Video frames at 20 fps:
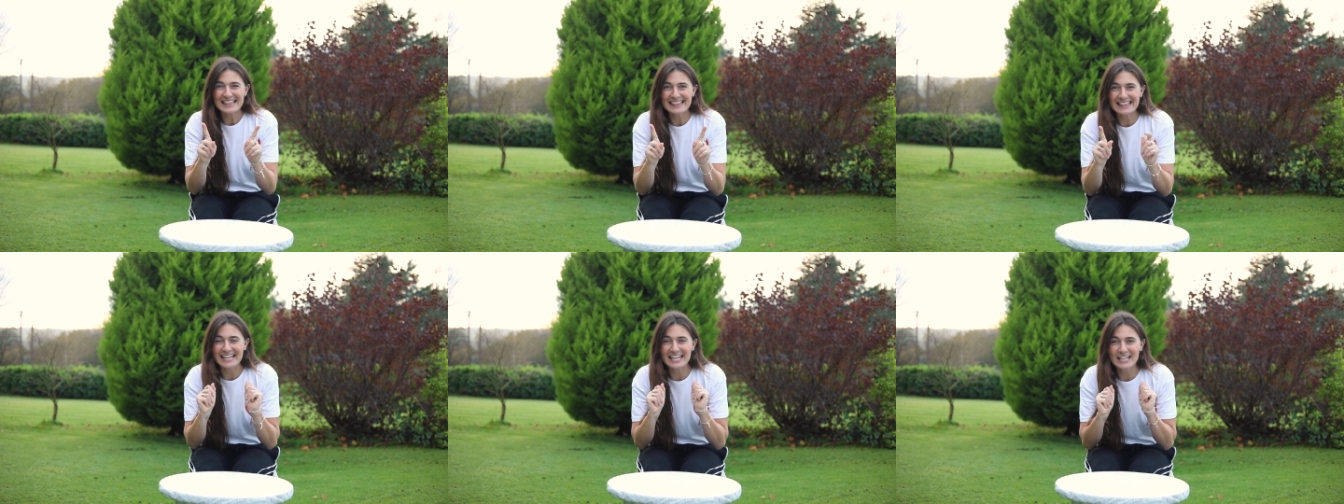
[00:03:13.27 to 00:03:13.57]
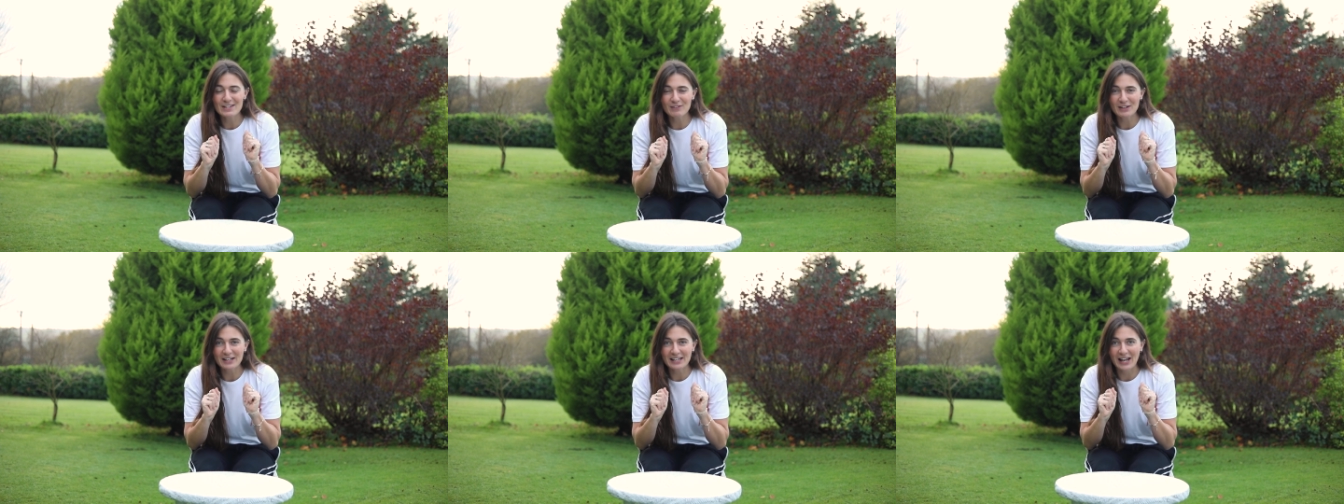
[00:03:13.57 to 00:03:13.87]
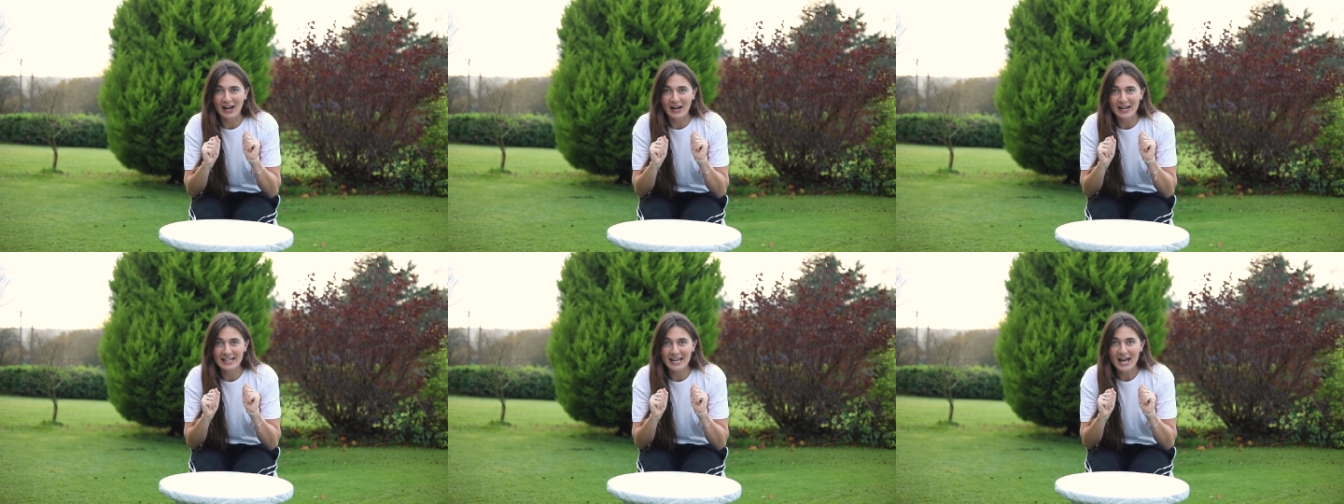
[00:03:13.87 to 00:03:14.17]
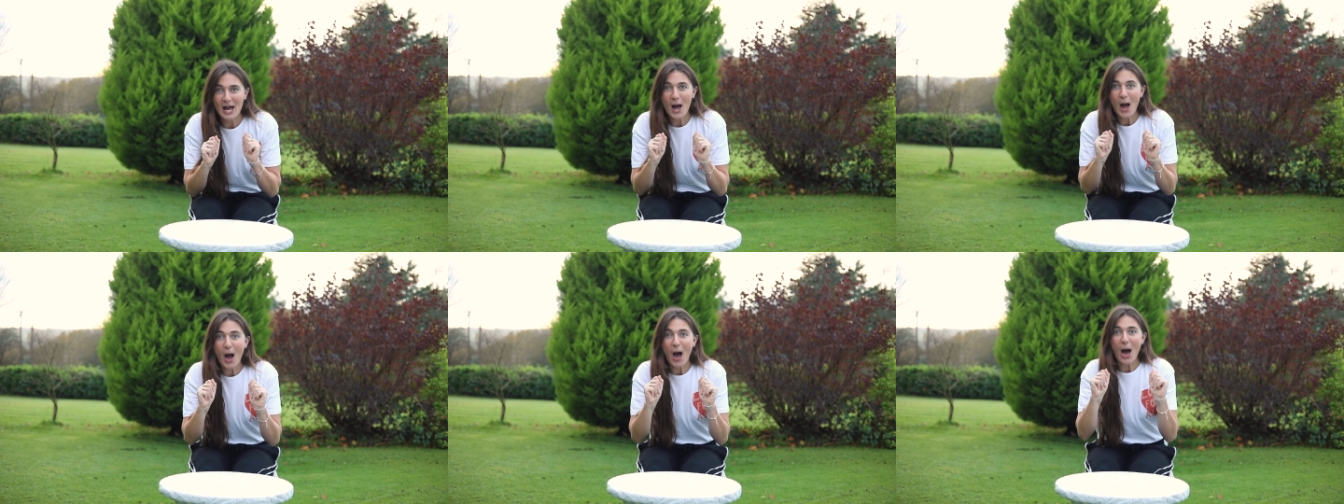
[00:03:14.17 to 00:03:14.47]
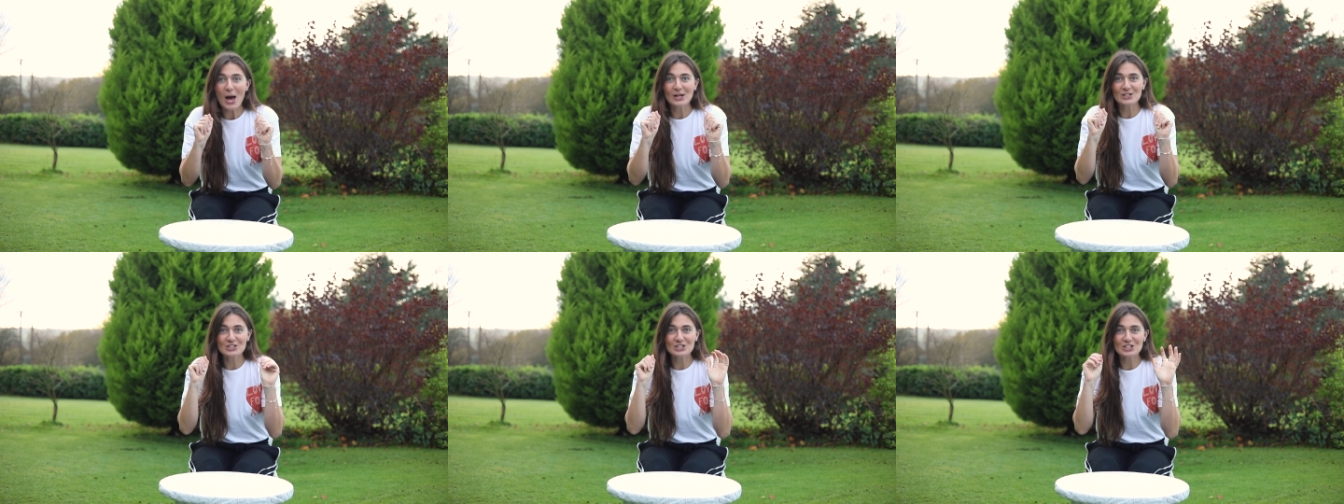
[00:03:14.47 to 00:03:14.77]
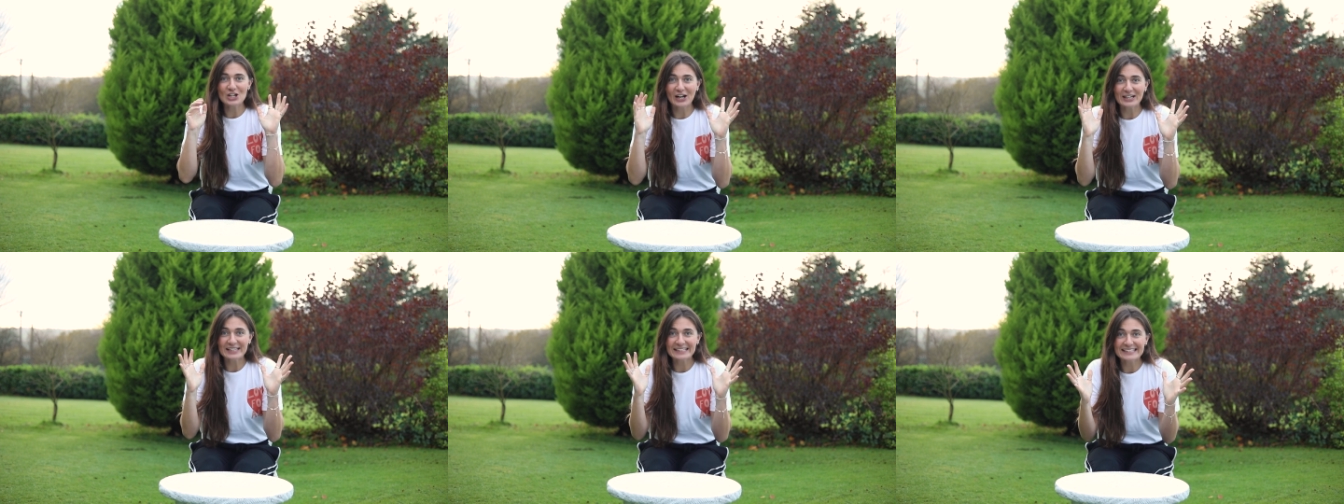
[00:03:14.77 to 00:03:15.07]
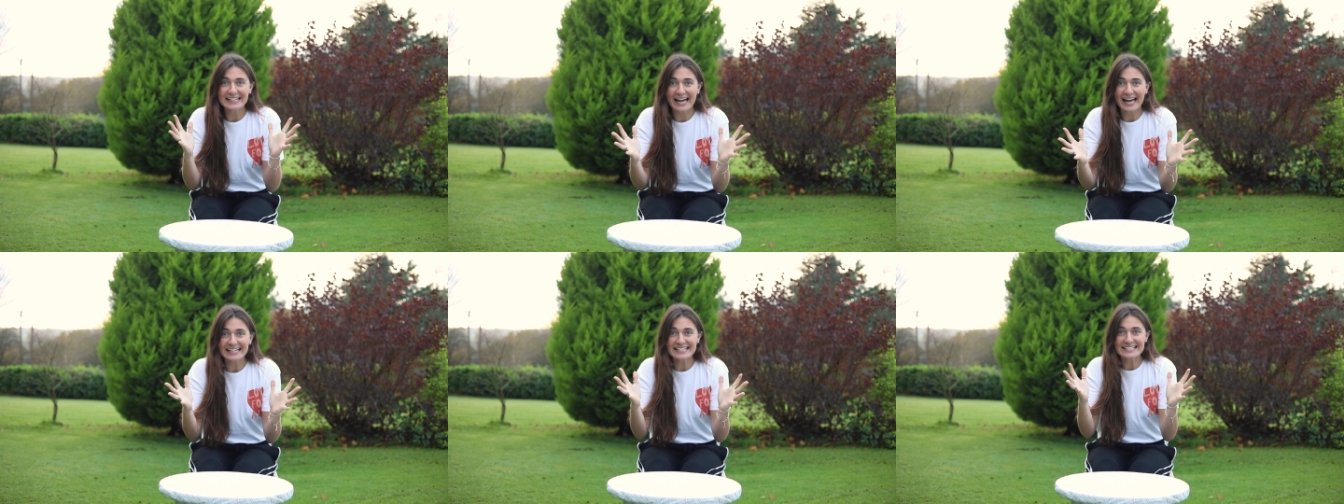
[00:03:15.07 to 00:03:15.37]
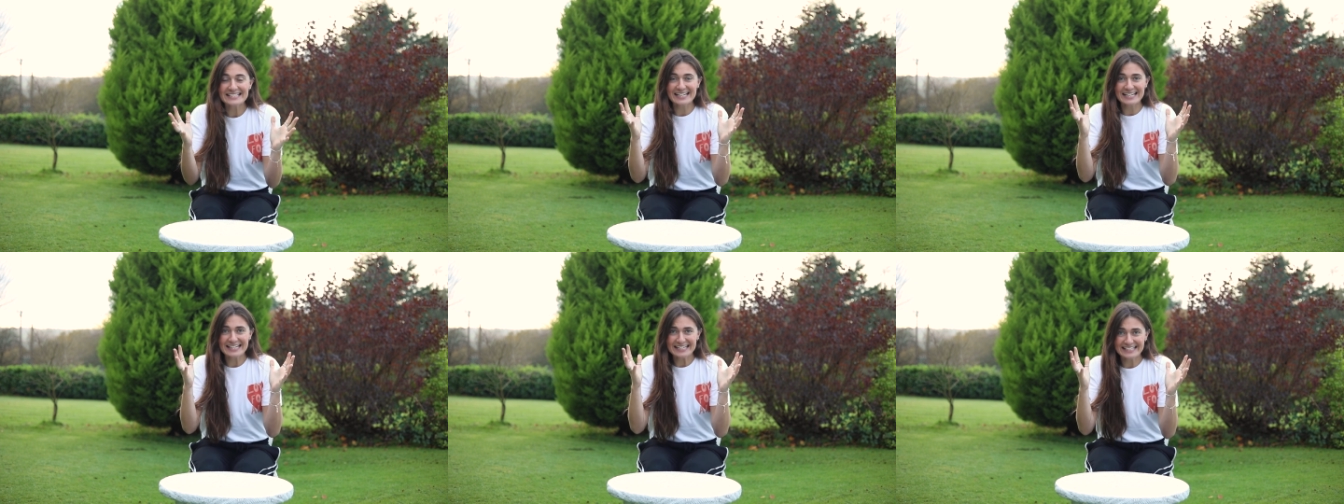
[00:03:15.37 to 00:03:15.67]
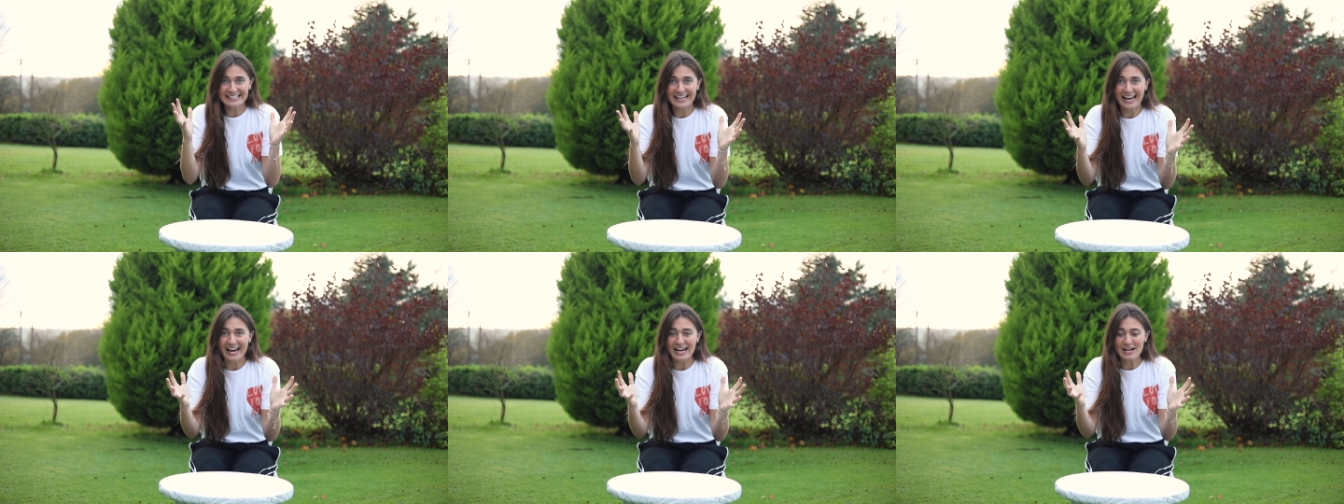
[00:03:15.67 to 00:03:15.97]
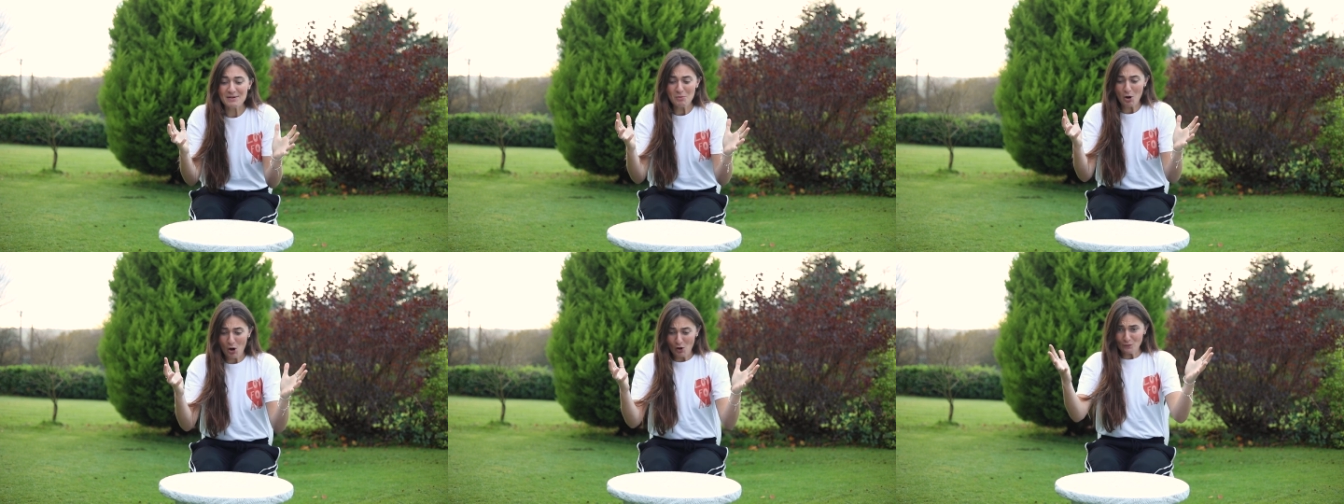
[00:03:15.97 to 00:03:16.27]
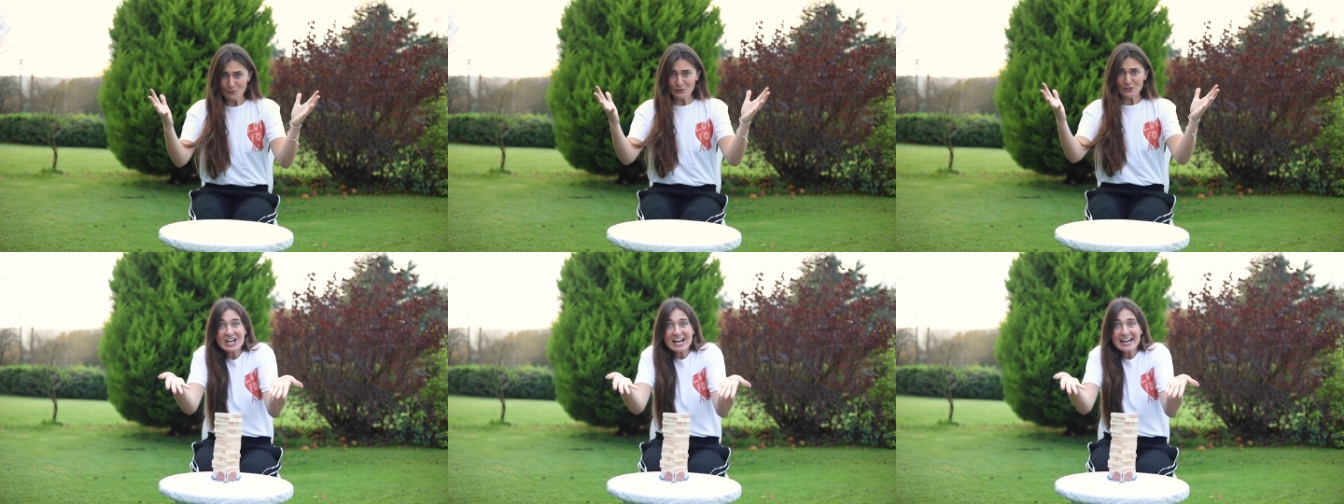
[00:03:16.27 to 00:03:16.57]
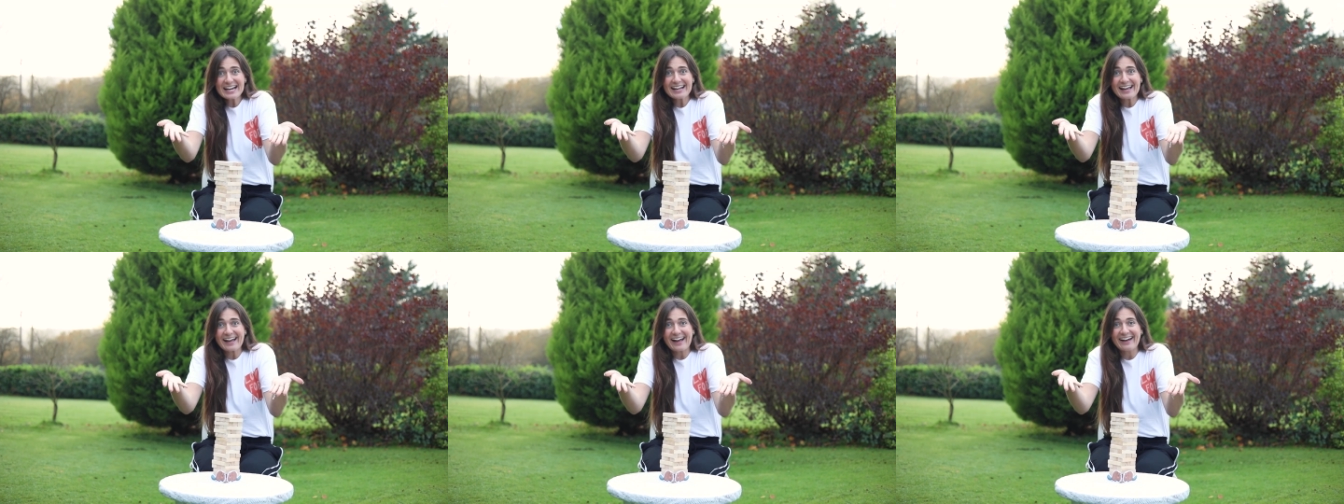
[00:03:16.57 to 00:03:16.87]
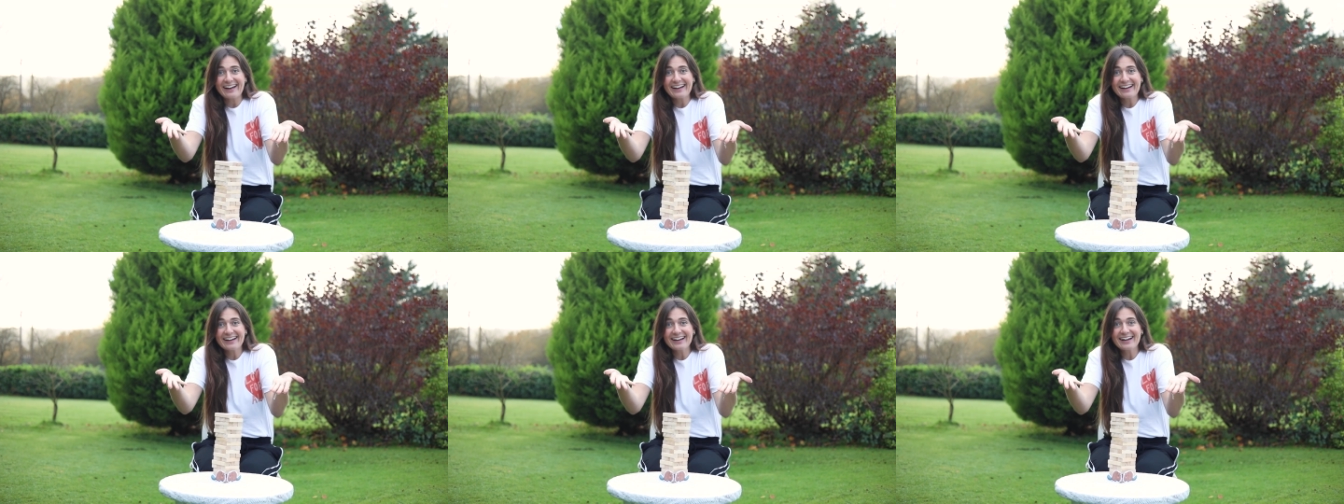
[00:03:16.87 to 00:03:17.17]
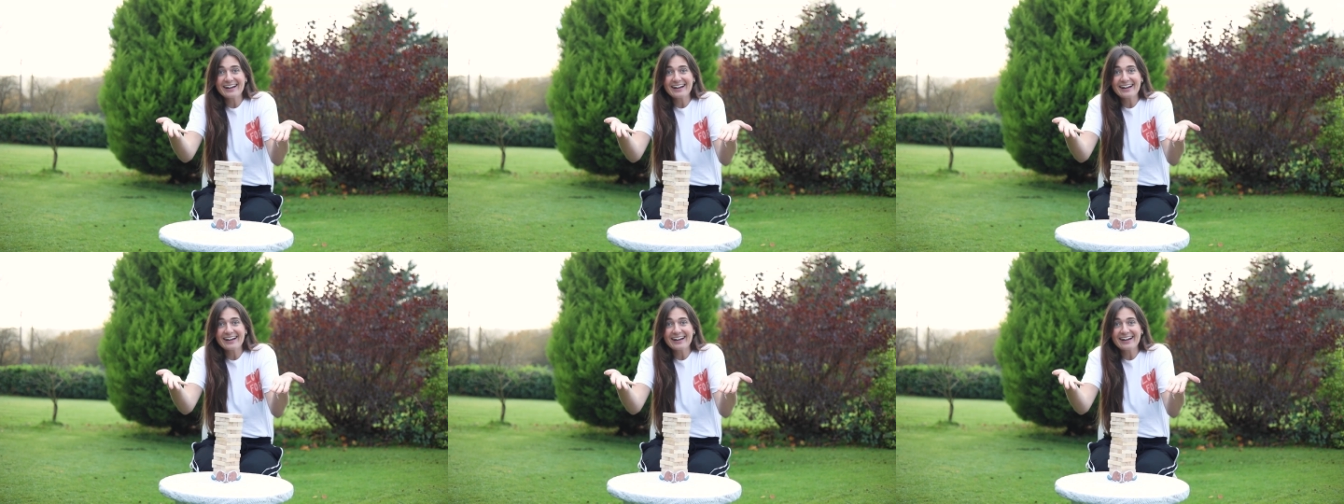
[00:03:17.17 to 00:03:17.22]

Think of it like a gigantic game of Jenga.